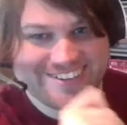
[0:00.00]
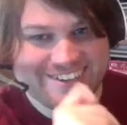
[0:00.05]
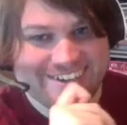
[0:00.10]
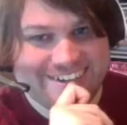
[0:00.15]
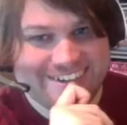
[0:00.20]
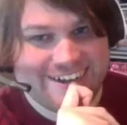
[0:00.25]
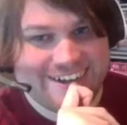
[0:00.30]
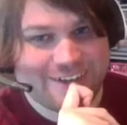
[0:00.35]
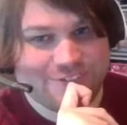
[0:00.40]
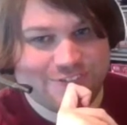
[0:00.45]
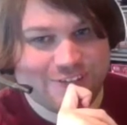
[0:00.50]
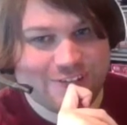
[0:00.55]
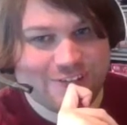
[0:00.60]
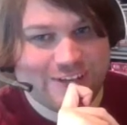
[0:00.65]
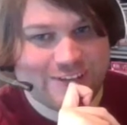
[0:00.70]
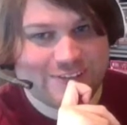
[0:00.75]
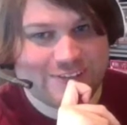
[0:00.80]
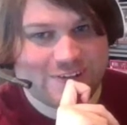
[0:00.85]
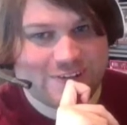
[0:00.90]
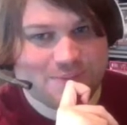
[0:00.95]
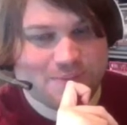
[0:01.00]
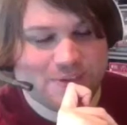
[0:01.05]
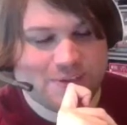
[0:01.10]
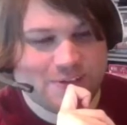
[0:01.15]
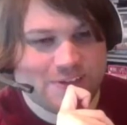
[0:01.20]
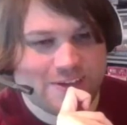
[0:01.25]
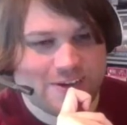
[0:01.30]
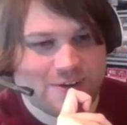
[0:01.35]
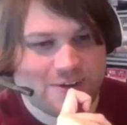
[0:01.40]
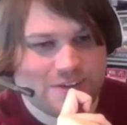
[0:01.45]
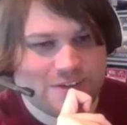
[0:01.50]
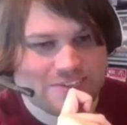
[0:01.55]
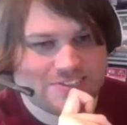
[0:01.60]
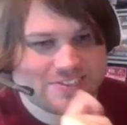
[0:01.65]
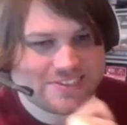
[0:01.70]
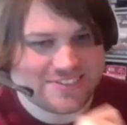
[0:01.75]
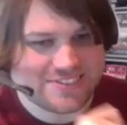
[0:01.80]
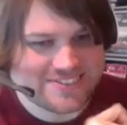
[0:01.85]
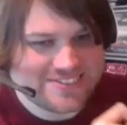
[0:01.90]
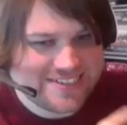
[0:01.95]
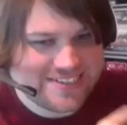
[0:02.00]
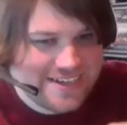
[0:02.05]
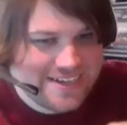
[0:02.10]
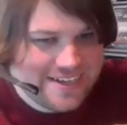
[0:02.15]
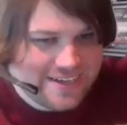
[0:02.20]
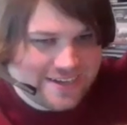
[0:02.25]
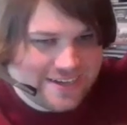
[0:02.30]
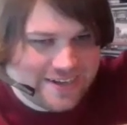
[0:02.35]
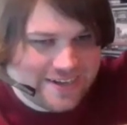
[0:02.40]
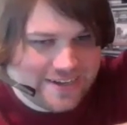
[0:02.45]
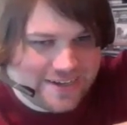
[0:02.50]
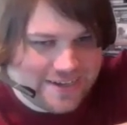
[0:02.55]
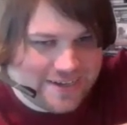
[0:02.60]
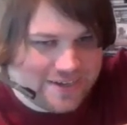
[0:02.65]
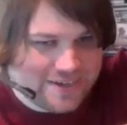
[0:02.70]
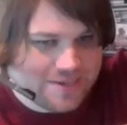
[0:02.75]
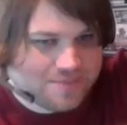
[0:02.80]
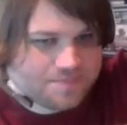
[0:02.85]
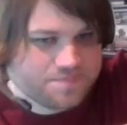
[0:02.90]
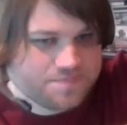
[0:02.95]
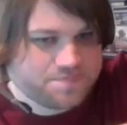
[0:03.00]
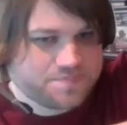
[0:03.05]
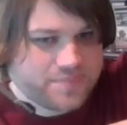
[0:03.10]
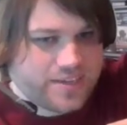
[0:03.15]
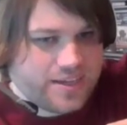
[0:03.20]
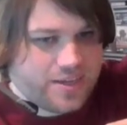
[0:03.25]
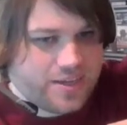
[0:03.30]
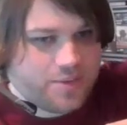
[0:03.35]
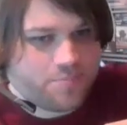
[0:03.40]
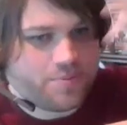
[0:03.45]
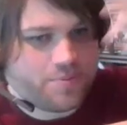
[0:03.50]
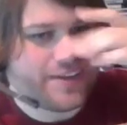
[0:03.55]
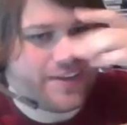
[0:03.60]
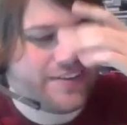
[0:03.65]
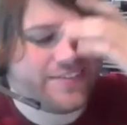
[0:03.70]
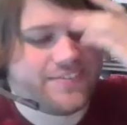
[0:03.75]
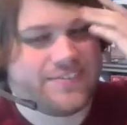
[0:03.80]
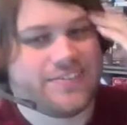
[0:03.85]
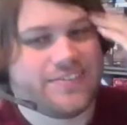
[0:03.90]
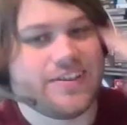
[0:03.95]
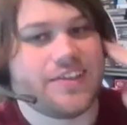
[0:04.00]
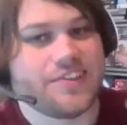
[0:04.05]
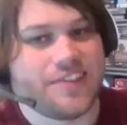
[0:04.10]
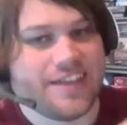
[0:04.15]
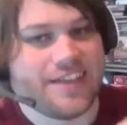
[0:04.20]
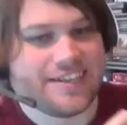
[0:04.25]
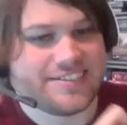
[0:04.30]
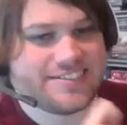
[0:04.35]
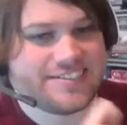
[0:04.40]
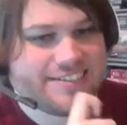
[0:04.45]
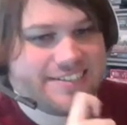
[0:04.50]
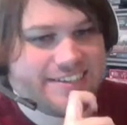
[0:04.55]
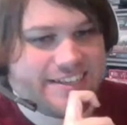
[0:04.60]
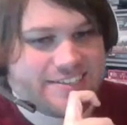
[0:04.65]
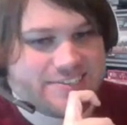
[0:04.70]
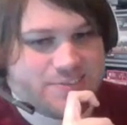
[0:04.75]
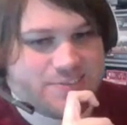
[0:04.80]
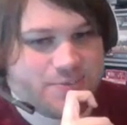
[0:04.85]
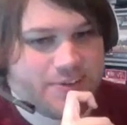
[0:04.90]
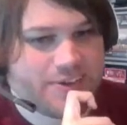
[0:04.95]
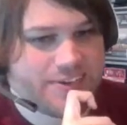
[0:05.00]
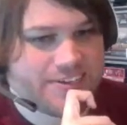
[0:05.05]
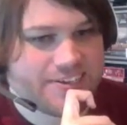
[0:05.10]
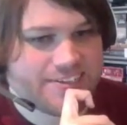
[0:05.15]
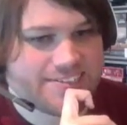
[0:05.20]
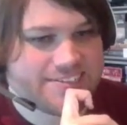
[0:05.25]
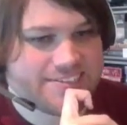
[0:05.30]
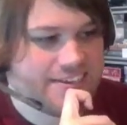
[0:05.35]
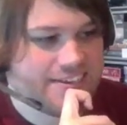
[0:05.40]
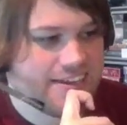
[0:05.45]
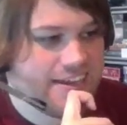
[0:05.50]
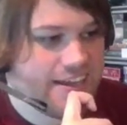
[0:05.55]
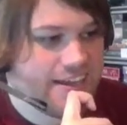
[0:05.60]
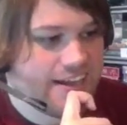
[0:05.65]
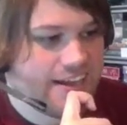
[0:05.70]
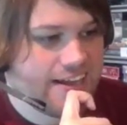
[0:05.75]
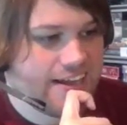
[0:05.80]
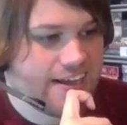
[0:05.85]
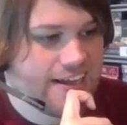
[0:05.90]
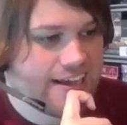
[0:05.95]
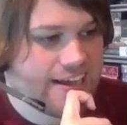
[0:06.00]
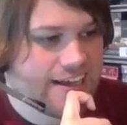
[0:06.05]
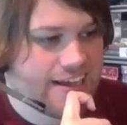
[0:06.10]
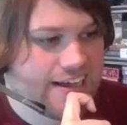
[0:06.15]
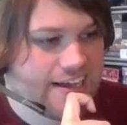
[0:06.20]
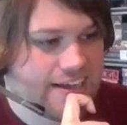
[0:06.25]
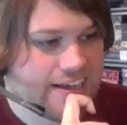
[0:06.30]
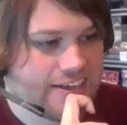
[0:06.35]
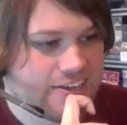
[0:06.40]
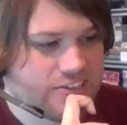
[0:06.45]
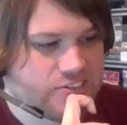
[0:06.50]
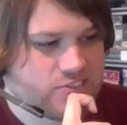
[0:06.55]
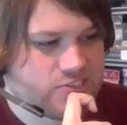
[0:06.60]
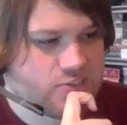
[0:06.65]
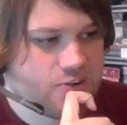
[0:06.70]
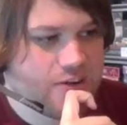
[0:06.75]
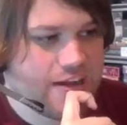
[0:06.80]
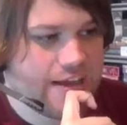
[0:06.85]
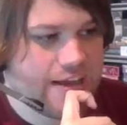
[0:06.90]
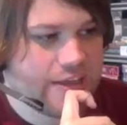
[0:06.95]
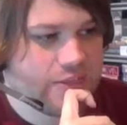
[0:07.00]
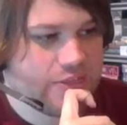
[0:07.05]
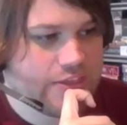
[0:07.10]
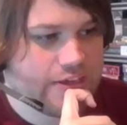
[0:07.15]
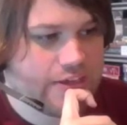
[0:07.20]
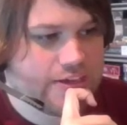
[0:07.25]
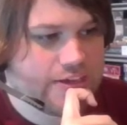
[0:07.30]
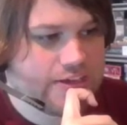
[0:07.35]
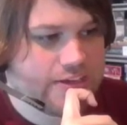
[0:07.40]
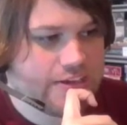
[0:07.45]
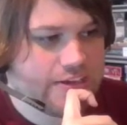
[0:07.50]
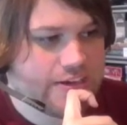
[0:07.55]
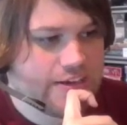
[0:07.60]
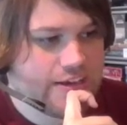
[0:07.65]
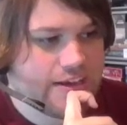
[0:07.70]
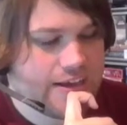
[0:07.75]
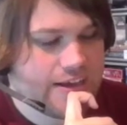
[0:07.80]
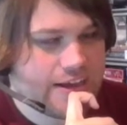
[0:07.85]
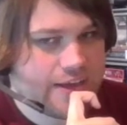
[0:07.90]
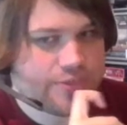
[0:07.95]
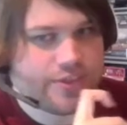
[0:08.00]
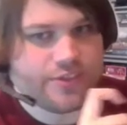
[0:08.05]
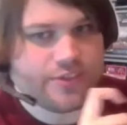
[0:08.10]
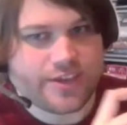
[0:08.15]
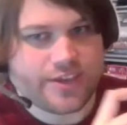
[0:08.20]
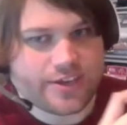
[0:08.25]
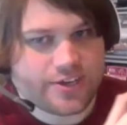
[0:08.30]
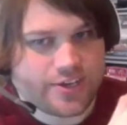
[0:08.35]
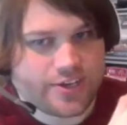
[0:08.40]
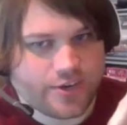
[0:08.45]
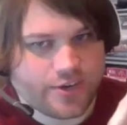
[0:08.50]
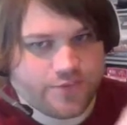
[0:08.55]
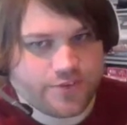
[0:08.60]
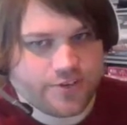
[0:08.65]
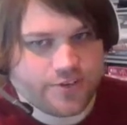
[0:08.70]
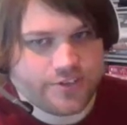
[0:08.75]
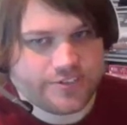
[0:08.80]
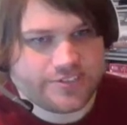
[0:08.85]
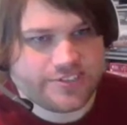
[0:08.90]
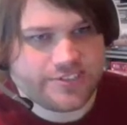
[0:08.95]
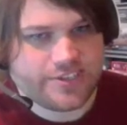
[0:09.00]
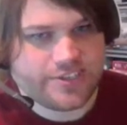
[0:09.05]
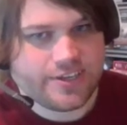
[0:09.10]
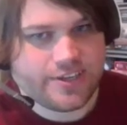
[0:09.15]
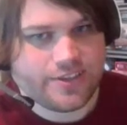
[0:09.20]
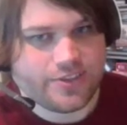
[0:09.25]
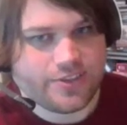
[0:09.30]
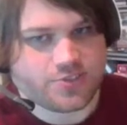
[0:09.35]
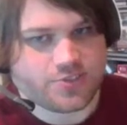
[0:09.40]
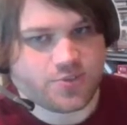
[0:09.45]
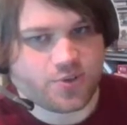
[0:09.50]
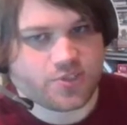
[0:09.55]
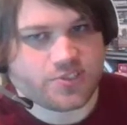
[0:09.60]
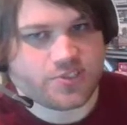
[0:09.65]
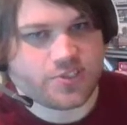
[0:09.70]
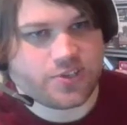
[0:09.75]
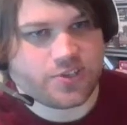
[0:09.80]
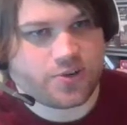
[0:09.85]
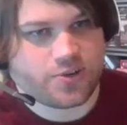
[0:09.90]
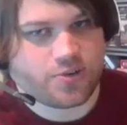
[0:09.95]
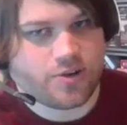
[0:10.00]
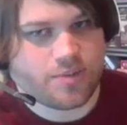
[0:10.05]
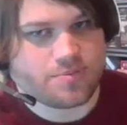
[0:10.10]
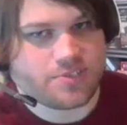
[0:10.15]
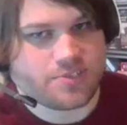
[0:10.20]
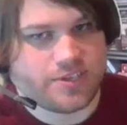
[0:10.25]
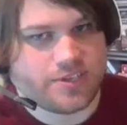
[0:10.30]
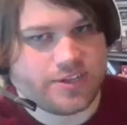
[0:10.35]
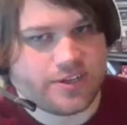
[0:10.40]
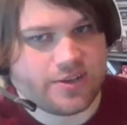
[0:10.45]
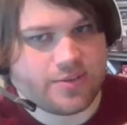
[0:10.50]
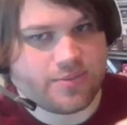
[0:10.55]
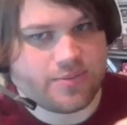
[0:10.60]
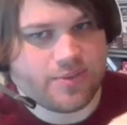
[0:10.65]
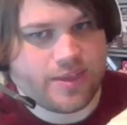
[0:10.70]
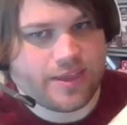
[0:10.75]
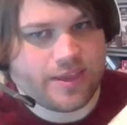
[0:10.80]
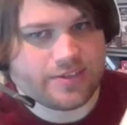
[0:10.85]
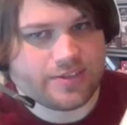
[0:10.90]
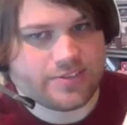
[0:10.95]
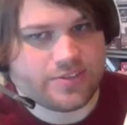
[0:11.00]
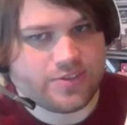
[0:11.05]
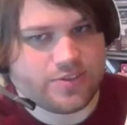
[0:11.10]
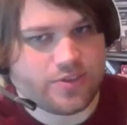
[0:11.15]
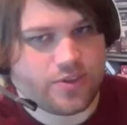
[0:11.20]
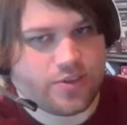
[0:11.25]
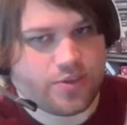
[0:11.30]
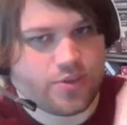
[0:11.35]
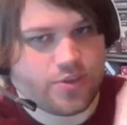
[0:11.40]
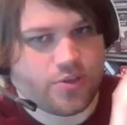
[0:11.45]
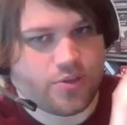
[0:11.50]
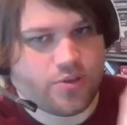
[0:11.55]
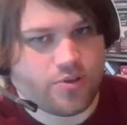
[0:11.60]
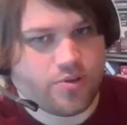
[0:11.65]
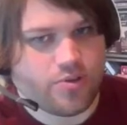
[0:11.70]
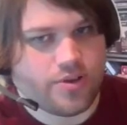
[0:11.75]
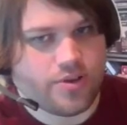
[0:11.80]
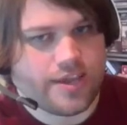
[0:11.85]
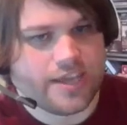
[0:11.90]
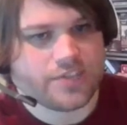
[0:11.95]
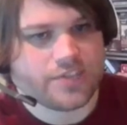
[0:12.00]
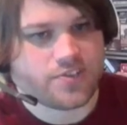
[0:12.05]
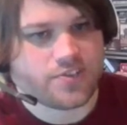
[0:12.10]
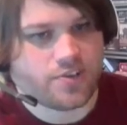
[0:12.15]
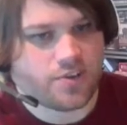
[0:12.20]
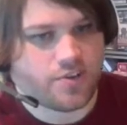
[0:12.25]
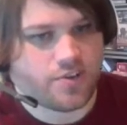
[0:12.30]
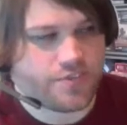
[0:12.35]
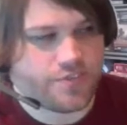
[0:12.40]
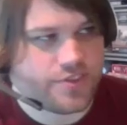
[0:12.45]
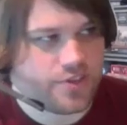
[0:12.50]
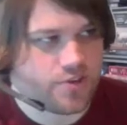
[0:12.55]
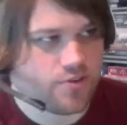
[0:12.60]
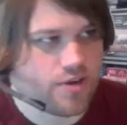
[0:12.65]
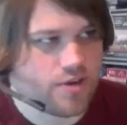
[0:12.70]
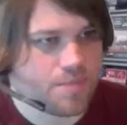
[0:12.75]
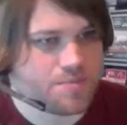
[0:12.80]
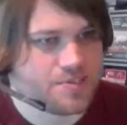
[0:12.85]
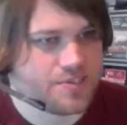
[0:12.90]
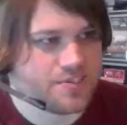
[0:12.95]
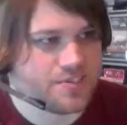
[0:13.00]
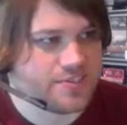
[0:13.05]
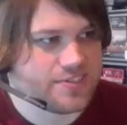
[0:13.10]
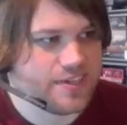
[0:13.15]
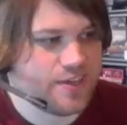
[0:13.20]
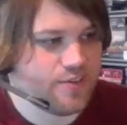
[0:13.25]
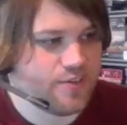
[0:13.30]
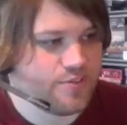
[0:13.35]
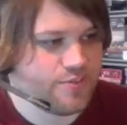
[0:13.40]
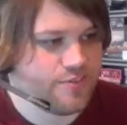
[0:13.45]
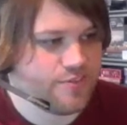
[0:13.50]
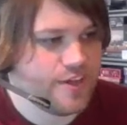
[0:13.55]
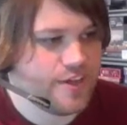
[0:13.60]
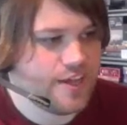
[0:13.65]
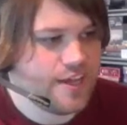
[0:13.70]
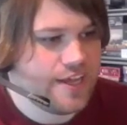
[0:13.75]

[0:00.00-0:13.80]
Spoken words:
I feel like there could be a lot of questions. But nonetheless, that's the way it is. So I think that covers the source of the corruption and the nature of the corruption itself.